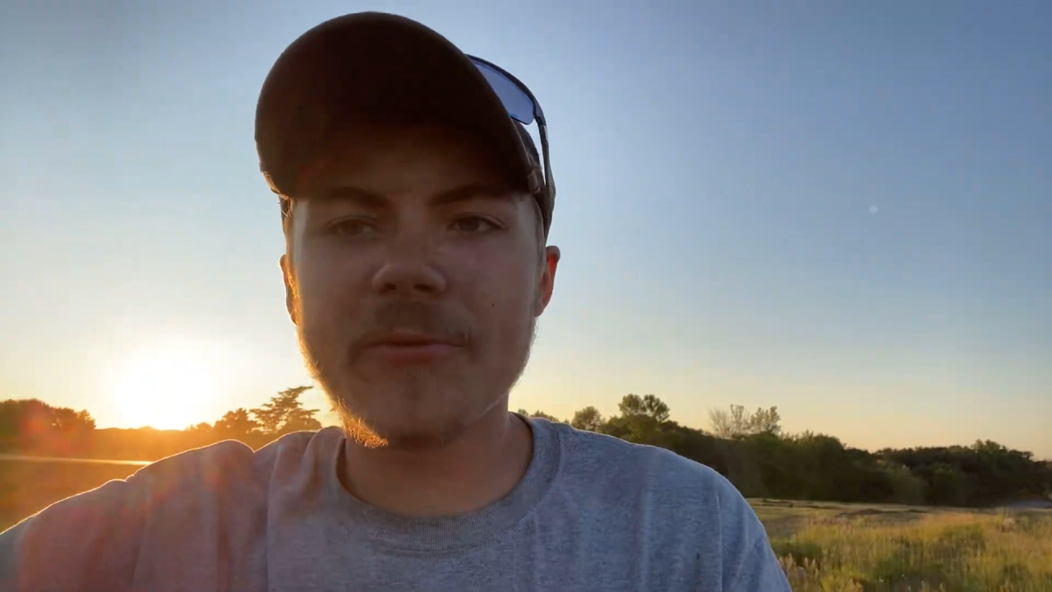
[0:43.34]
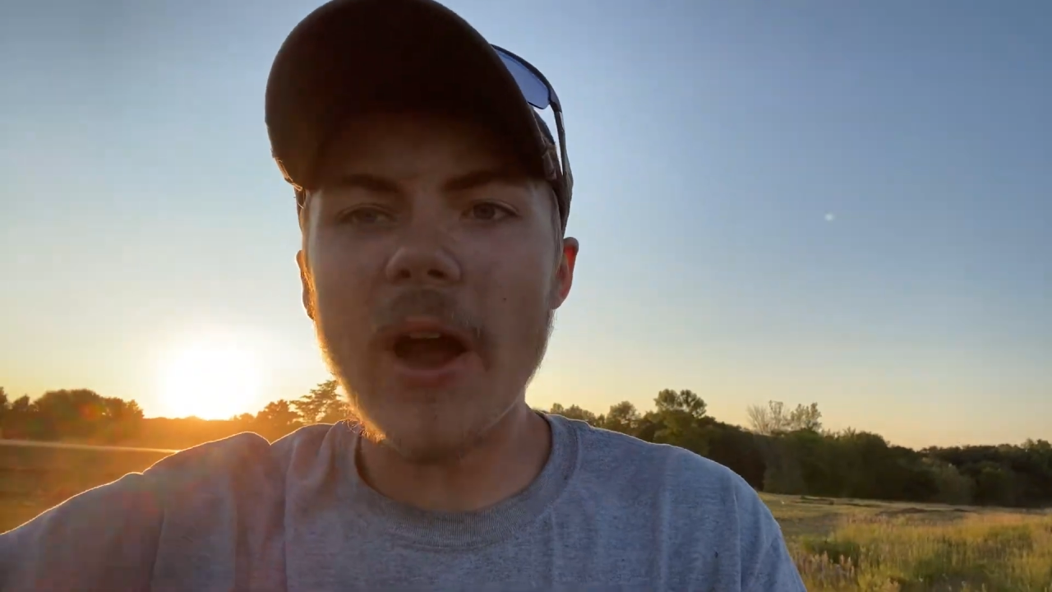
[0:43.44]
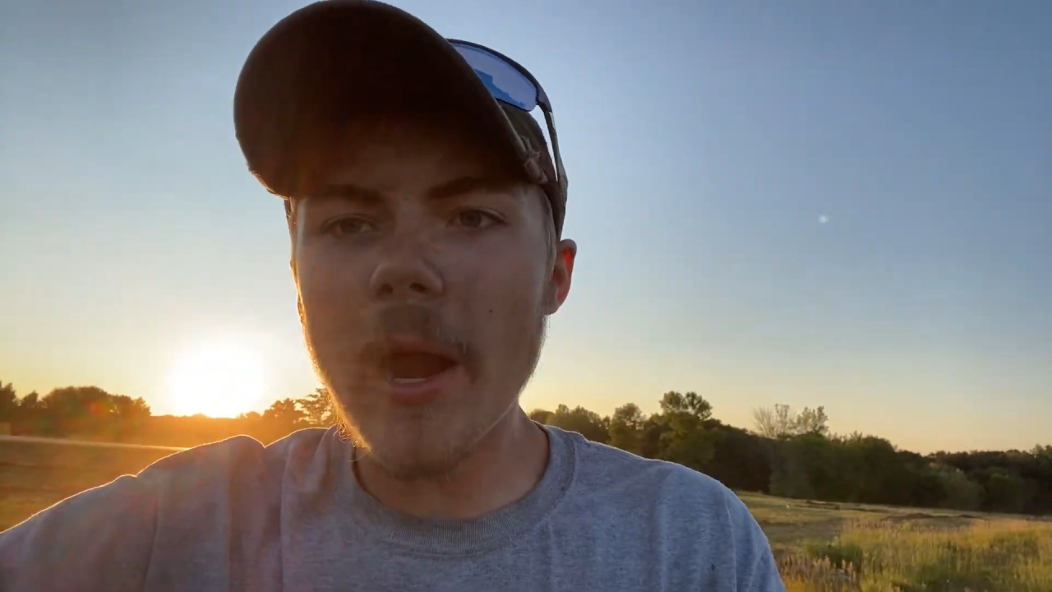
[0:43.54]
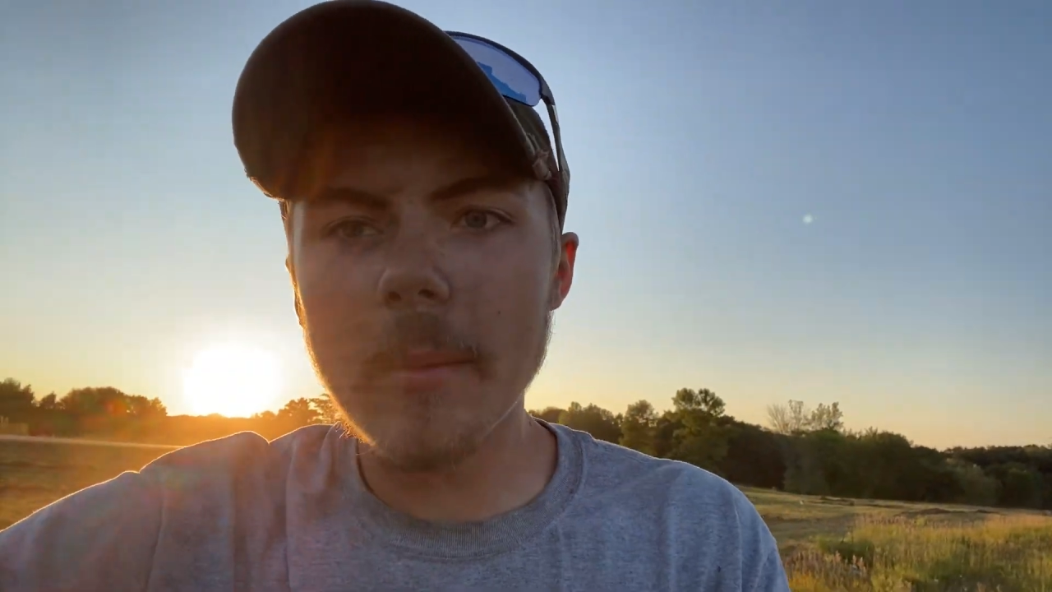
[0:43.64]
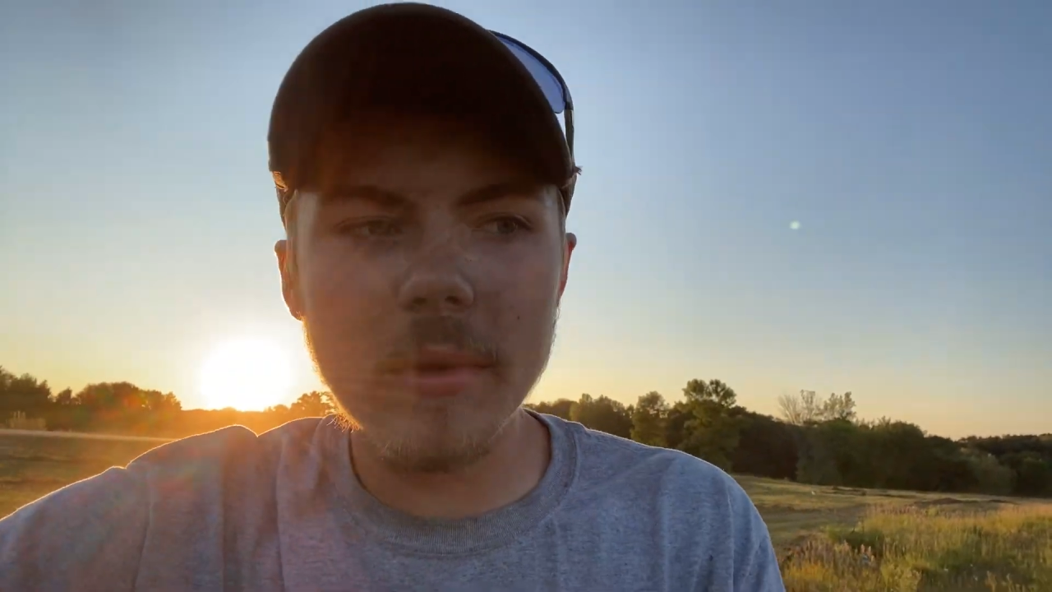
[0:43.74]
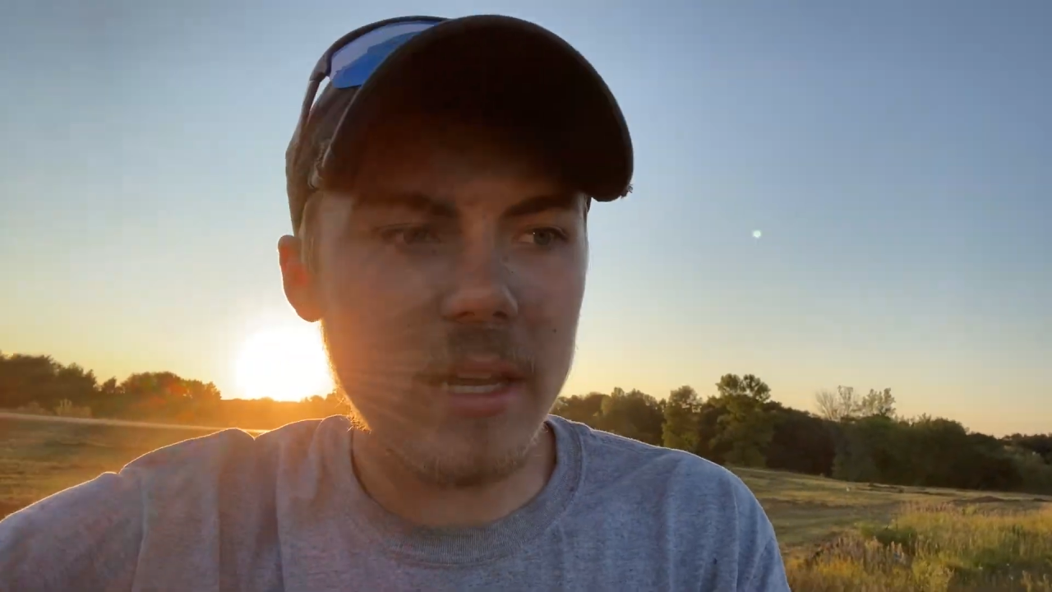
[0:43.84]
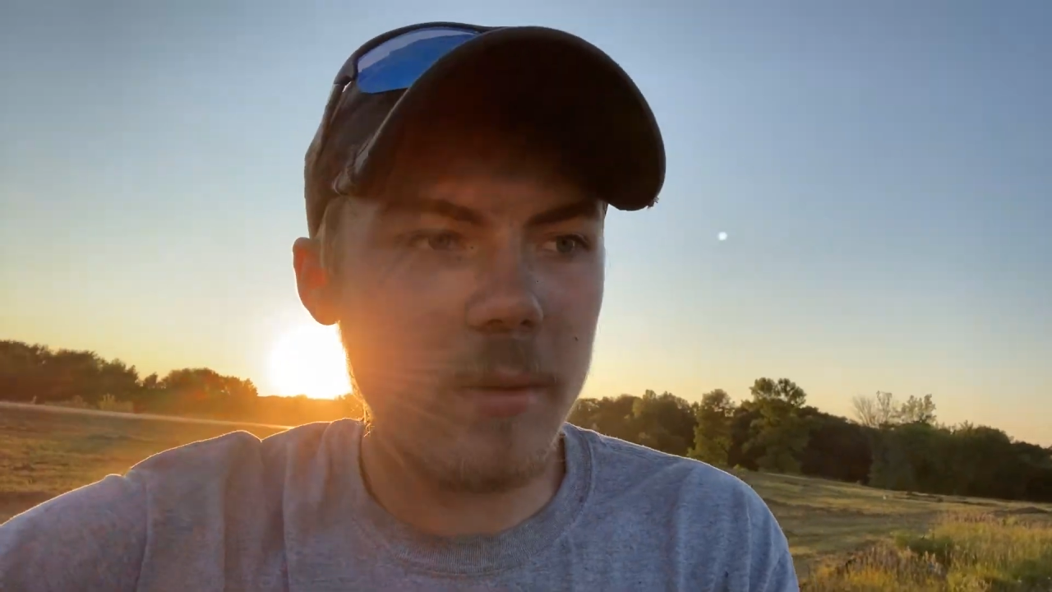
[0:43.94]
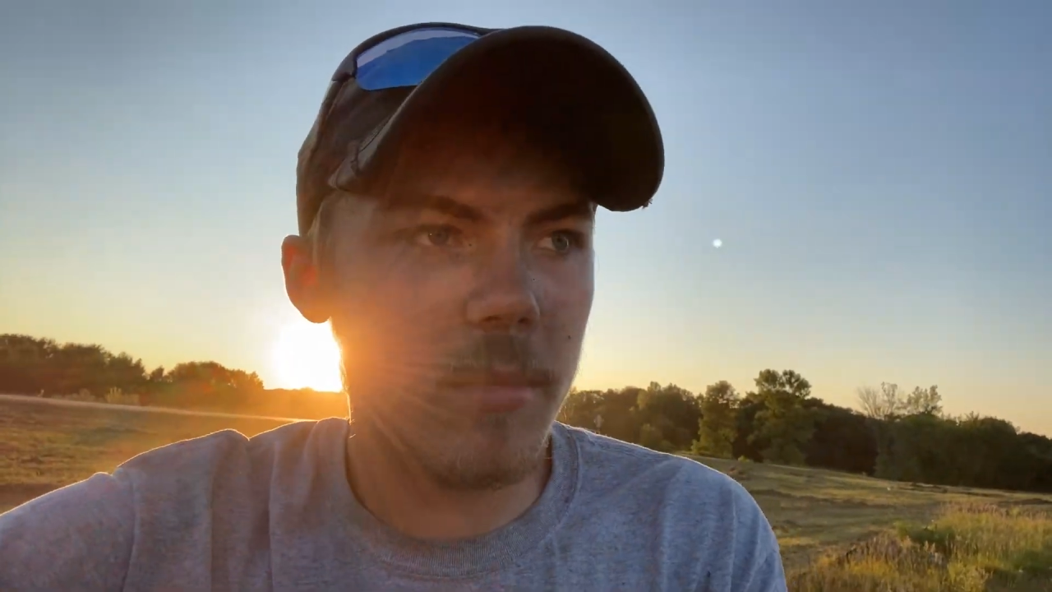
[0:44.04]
farmed it